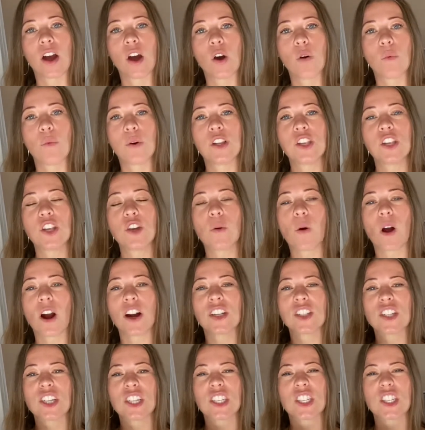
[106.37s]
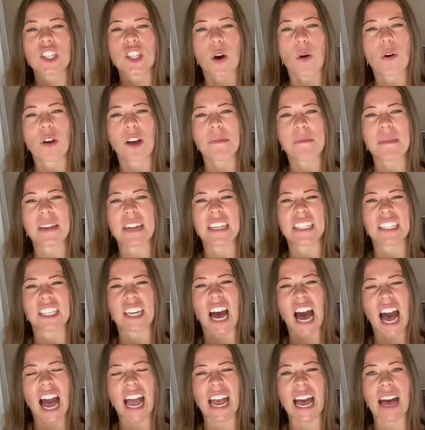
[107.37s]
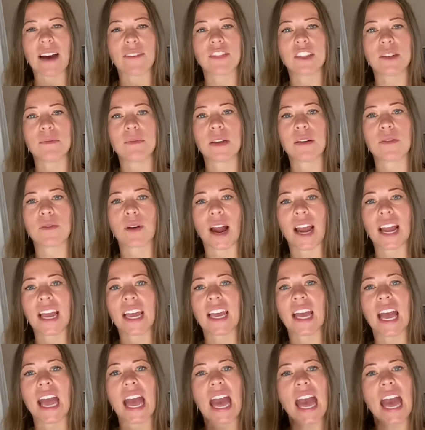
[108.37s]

When you are just so committed to, I have to be right,